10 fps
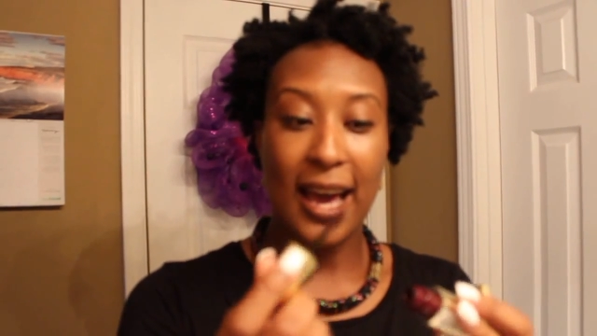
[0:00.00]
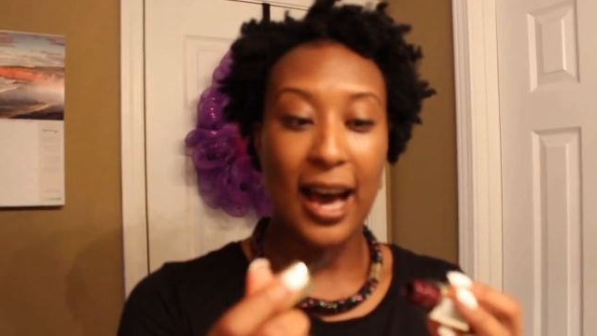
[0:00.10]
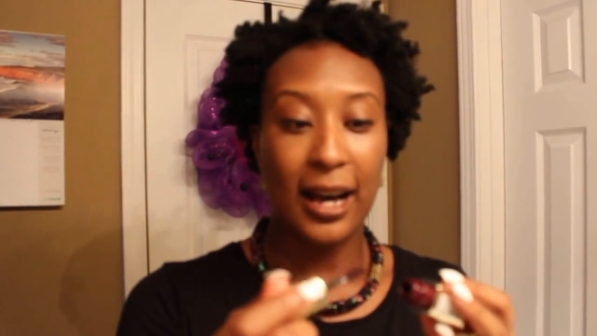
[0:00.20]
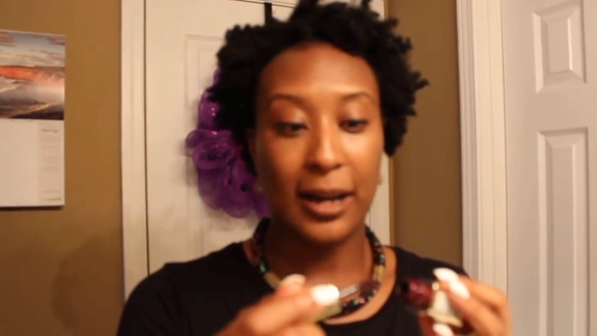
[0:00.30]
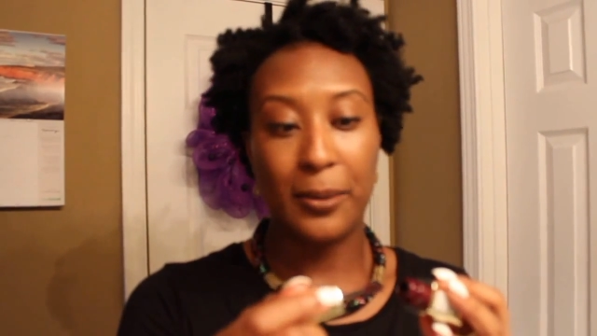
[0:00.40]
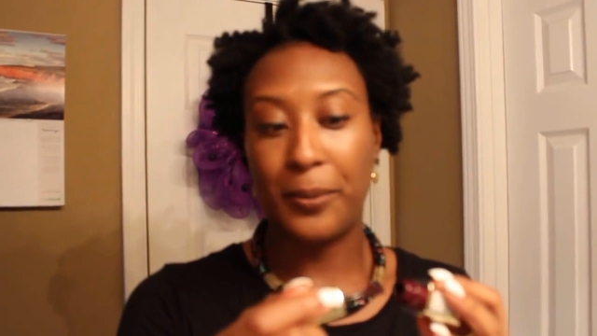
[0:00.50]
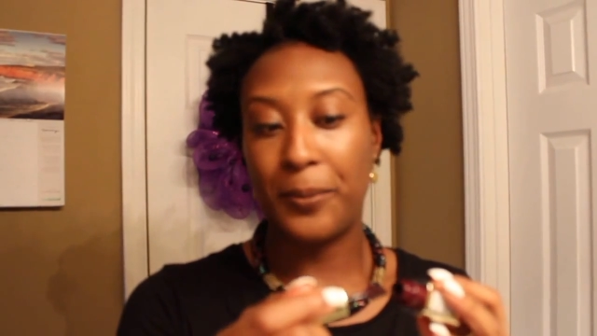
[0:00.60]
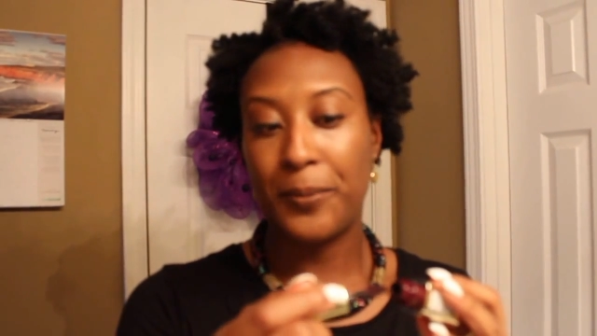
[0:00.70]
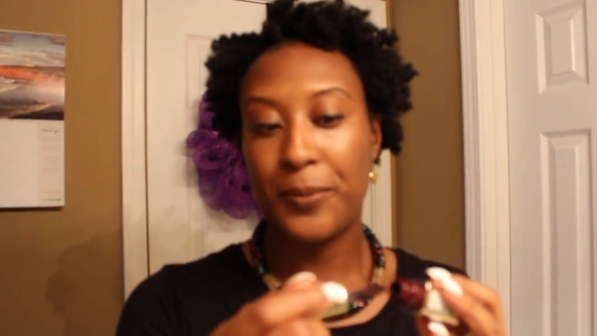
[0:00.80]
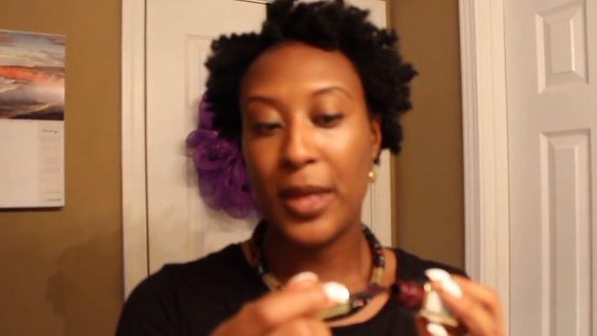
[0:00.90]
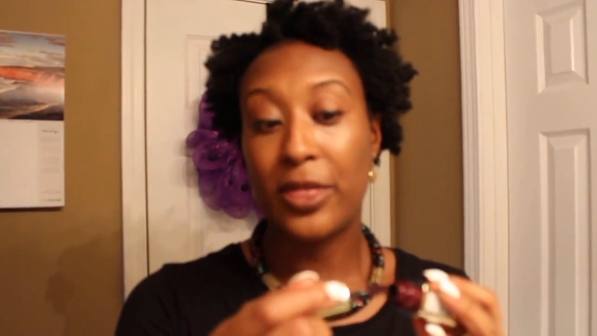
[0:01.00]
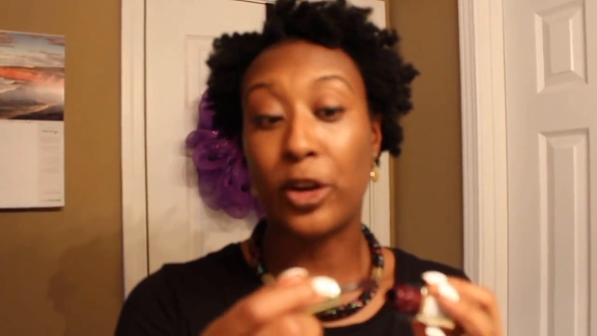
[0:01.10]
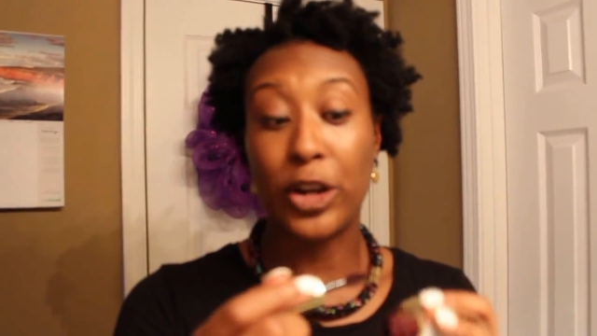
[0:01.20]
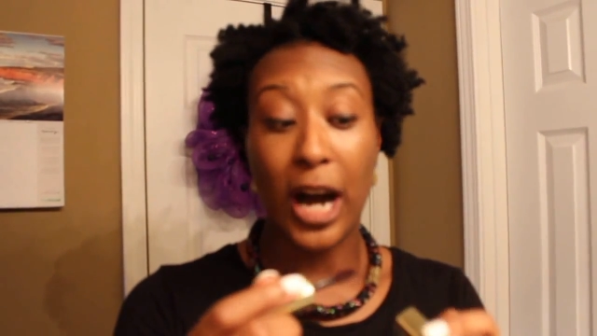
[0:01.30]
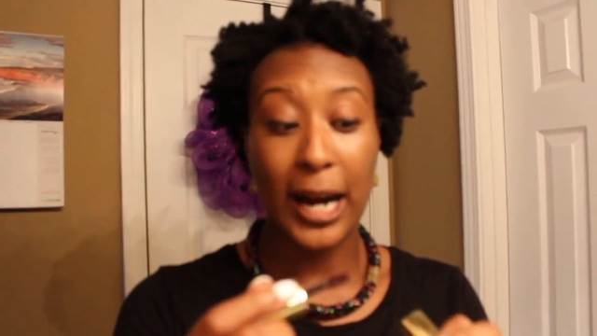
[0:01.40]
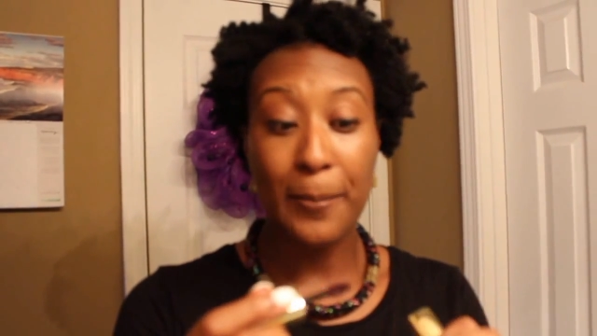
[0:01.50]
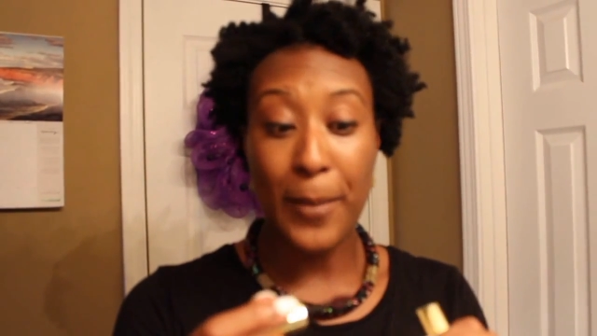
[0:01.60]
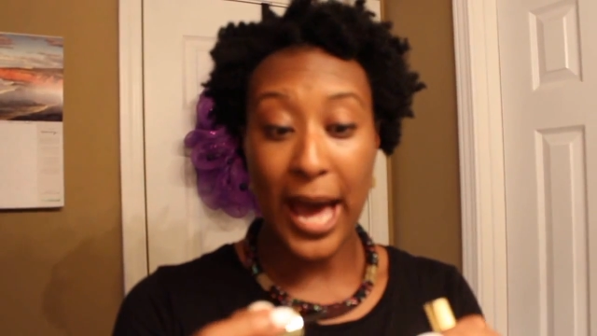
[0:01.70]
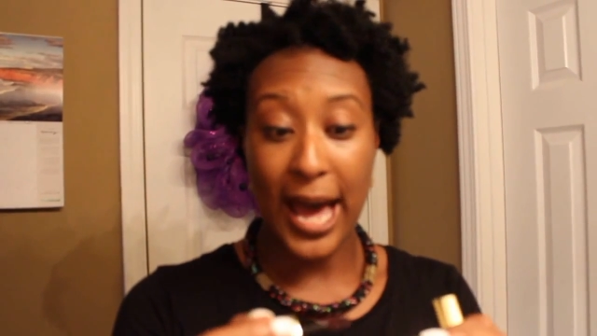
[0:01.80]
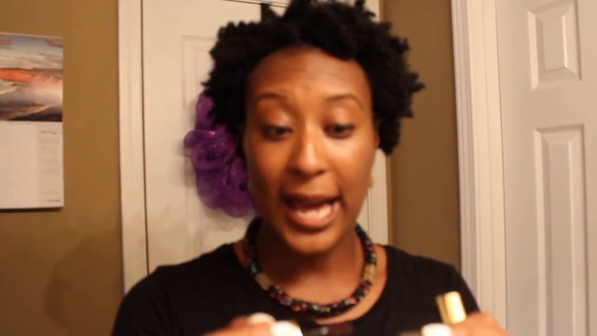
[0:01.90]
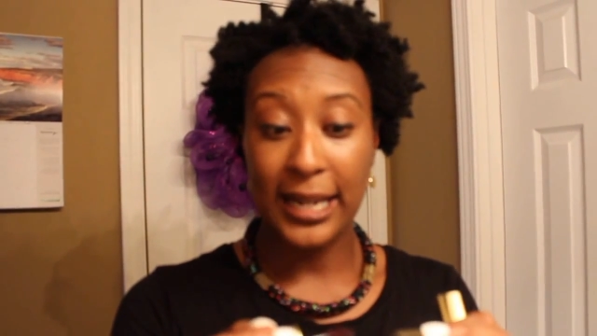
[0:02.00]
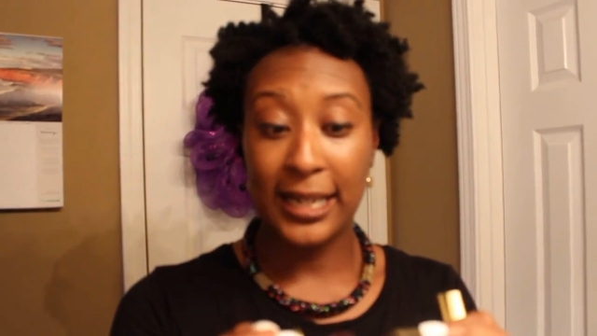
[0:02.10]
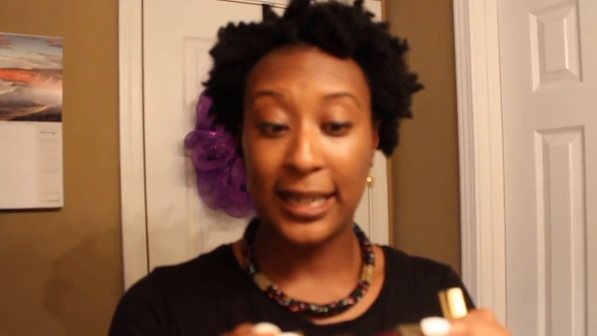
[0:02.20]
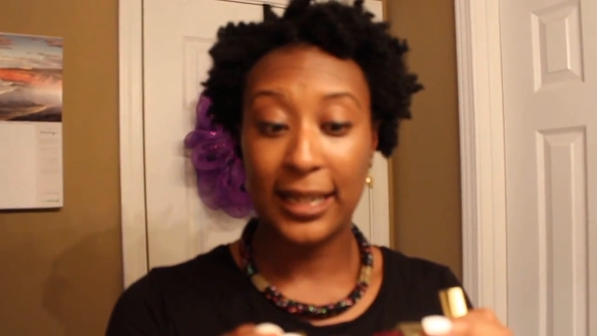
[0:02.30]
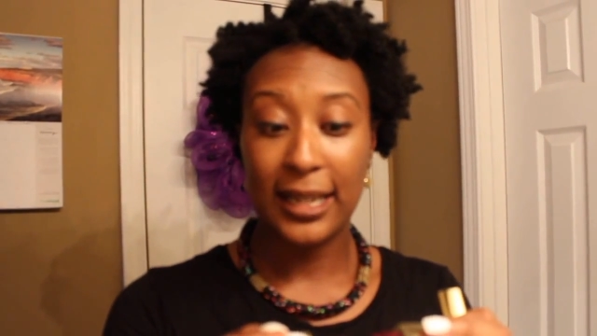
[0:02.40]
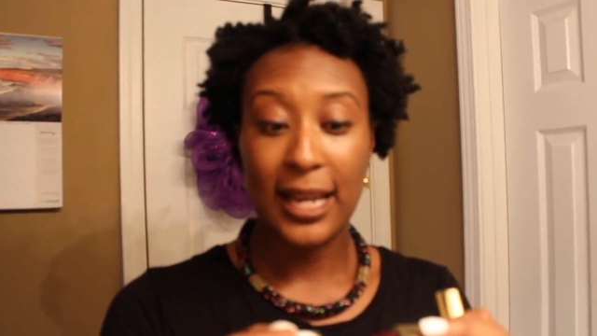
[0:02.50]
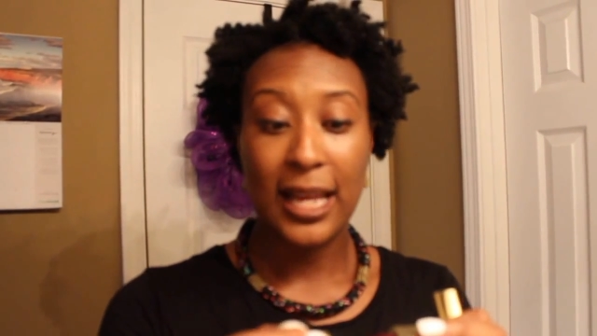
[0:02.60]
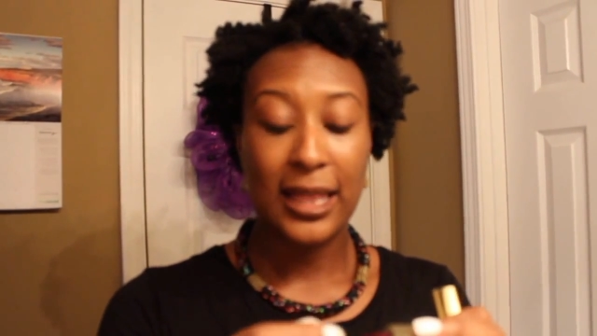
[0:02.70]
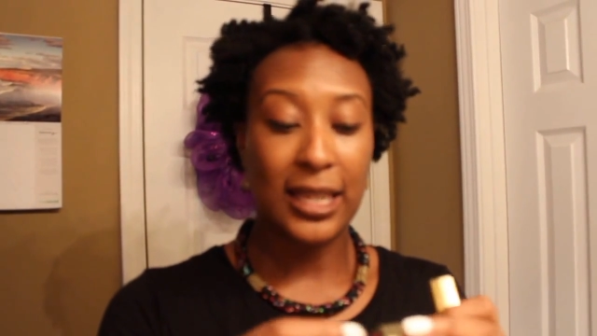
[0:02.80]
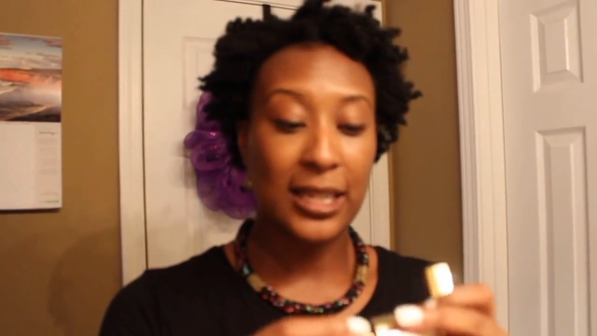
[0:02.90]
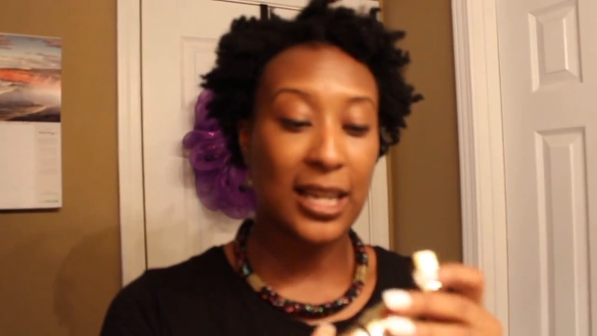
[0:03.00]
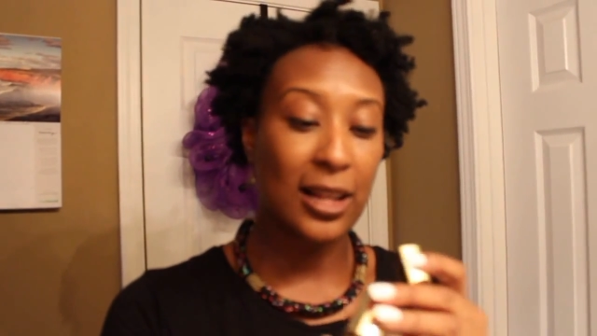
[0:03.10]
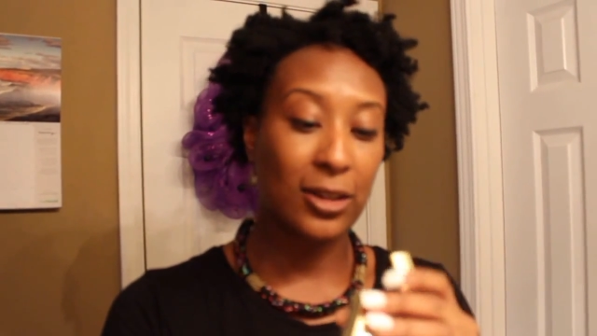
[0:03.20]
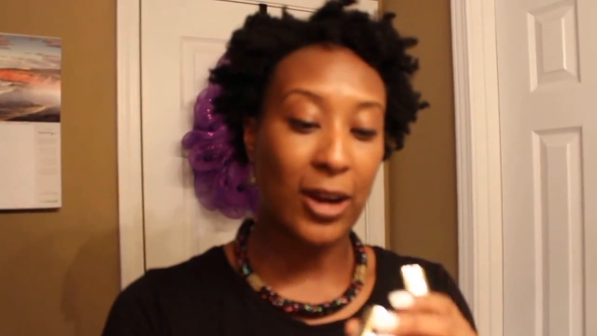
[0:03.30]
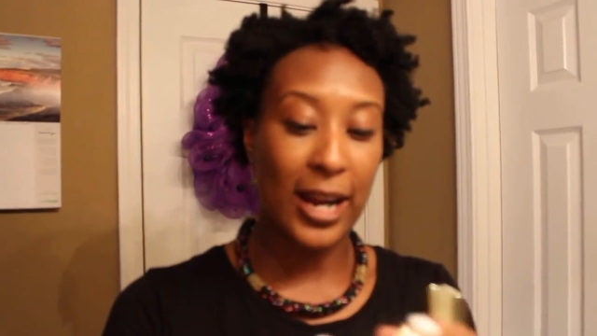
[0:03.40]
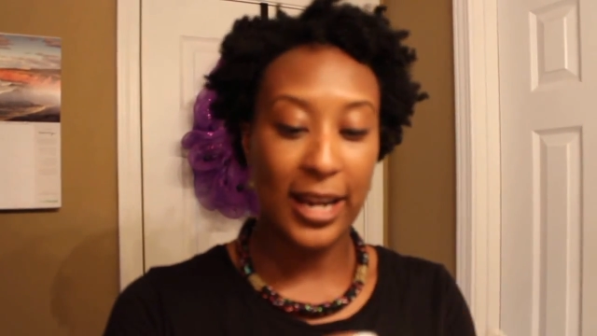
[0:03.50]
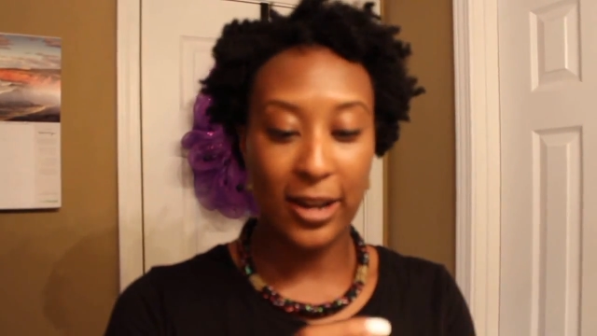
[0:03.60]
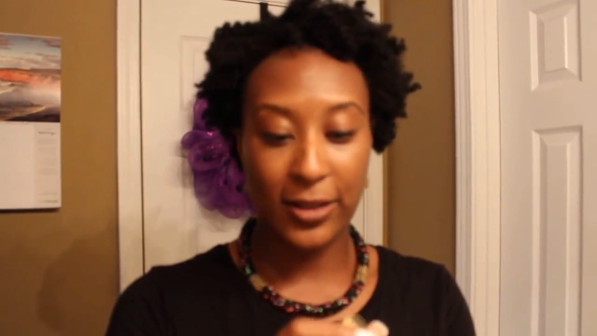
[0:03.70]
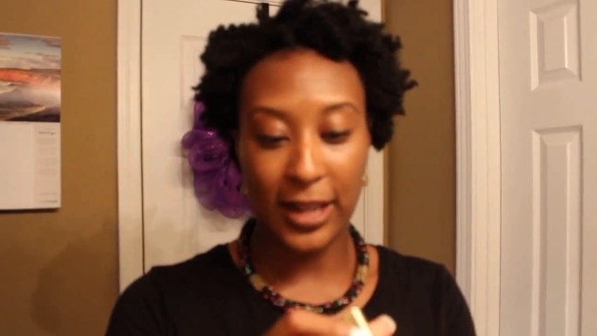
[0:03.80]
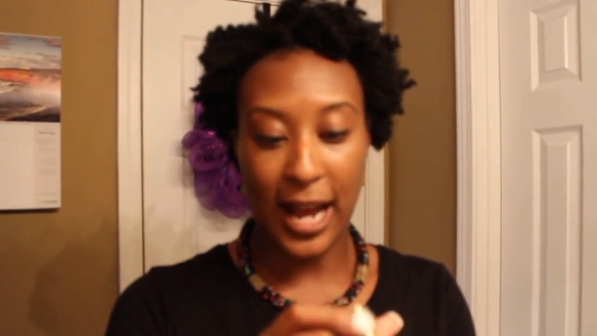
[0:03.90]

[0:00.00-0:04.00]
They're not a matte. This color right here that